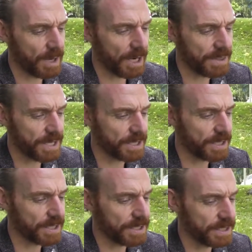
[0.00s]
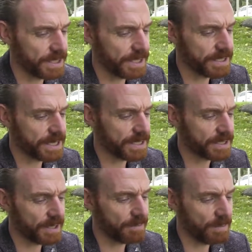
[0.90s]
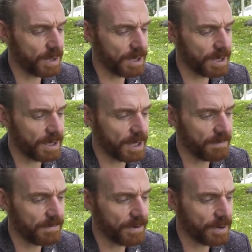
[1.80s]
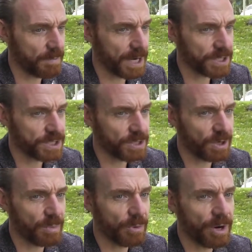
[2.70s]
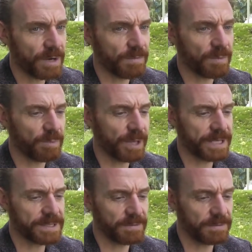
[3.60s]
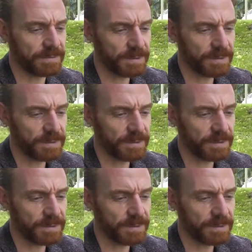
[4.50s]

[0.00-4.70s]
I think that, that, that these days I'm, I'm very much operating from a place of